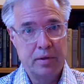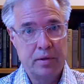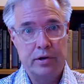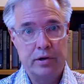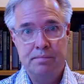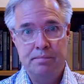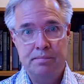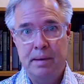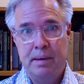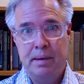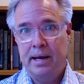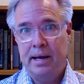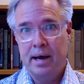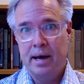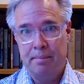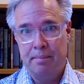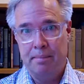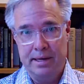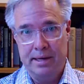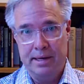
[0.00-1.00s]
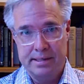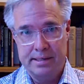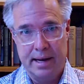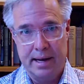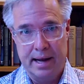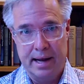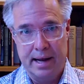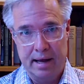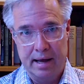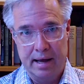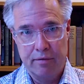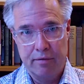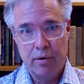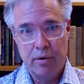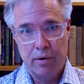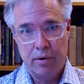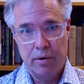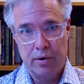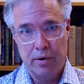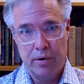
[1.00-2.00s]
There's many companies that I have
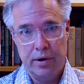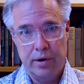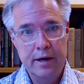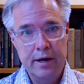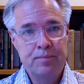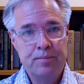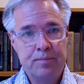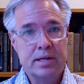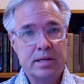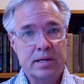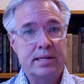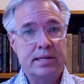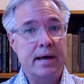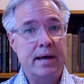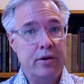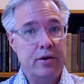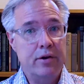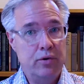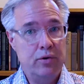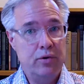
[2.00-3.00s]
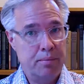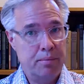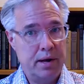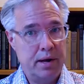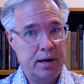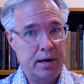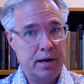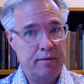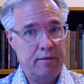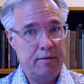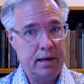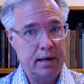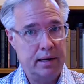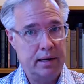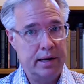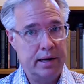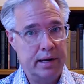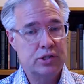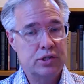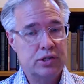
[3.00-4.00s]
heard say they're doing predictive
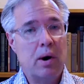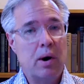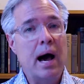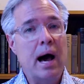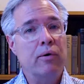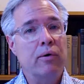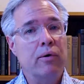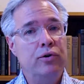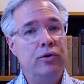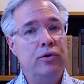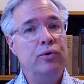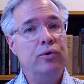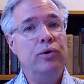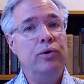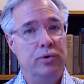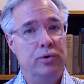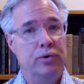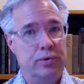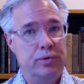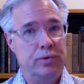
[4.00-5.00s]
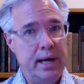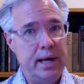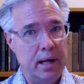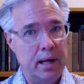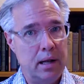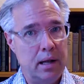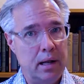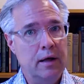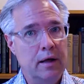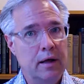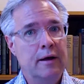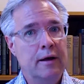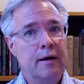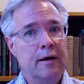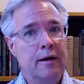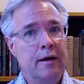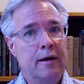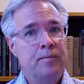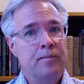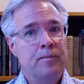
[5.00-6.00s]
analytics. So how do you tell
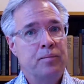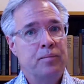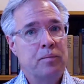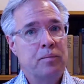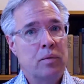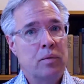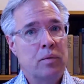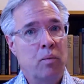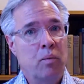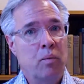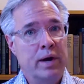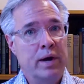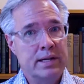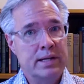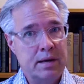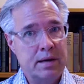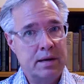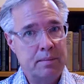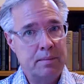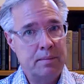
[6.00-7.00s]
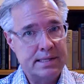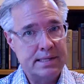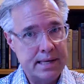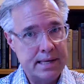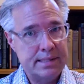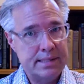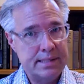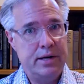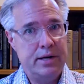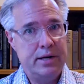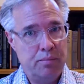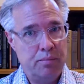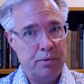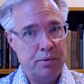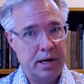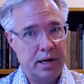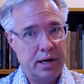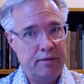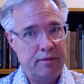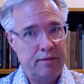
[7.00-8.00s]
when someone says they do
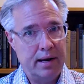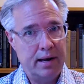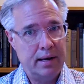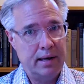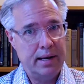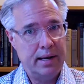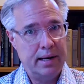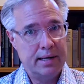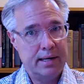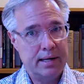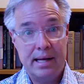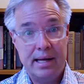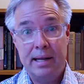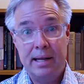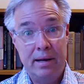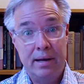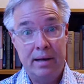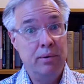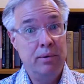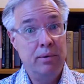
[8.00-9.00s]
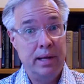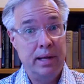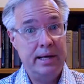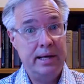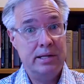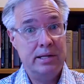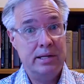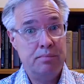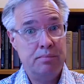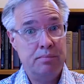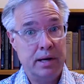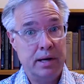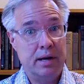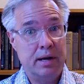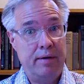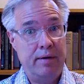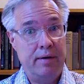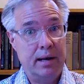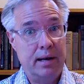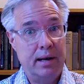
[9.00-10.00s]
predictive analytics that it really is
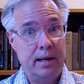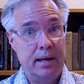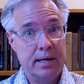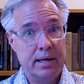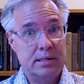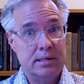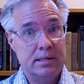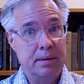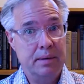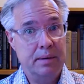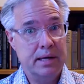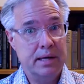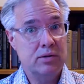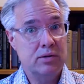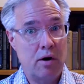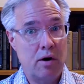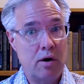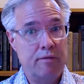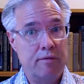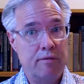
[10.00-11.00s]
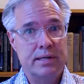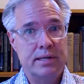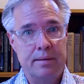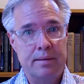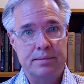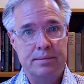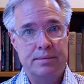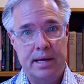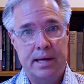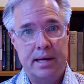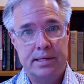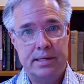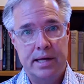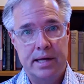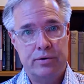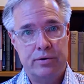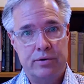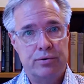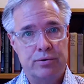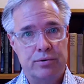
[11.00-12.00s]
predictive analytics? Because oftentimes that is
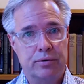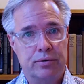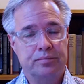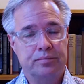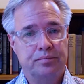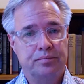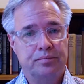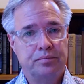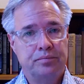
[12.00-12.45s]
not true.